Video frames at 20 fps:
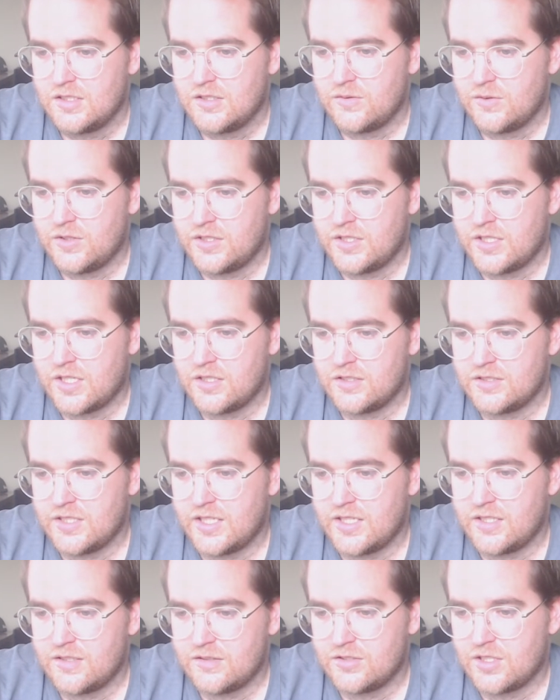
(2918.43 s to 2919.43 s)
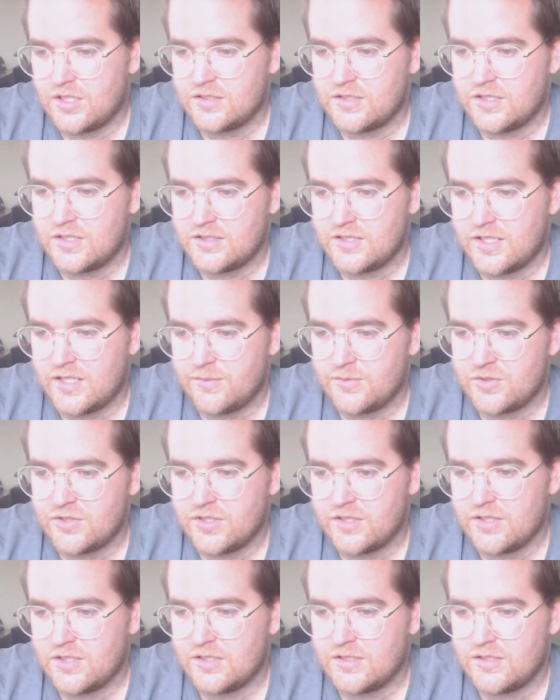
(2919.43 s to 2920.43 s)
Well, Johnson has that
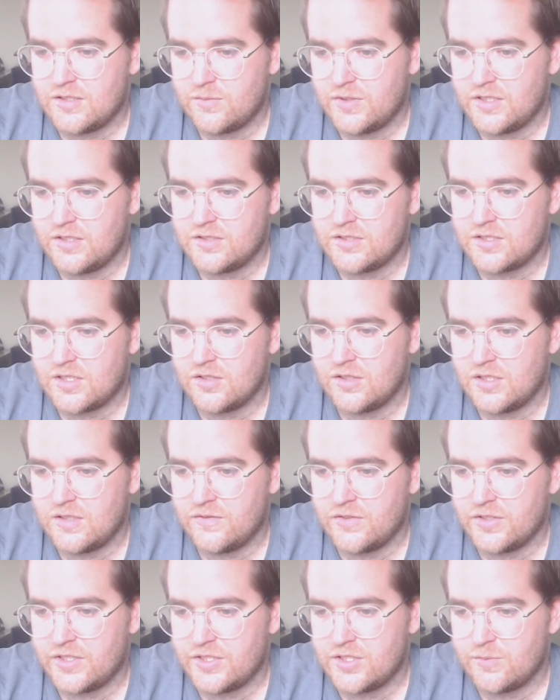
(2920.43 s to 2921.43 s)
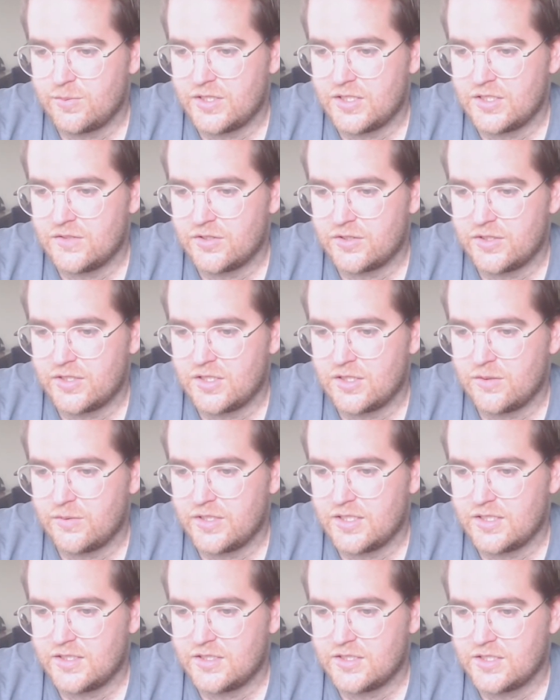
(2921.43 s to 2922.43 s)
hamstring thing. Did we start looking for injured players for Greer, or are we
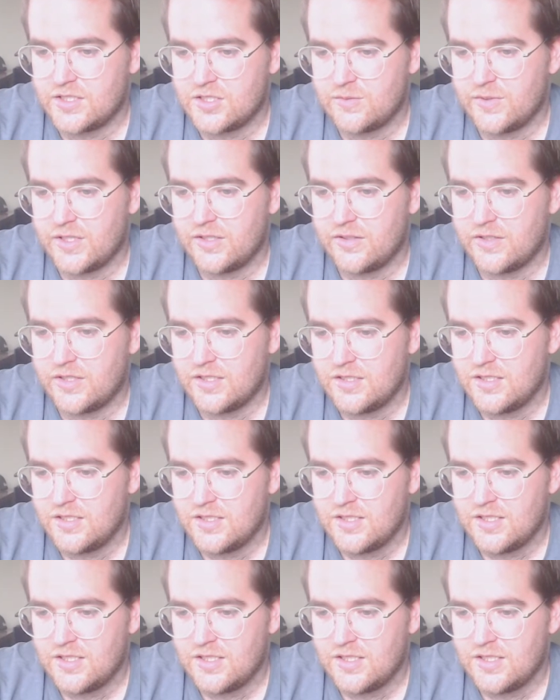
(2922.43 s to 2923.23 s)
getting conditioned by Greer?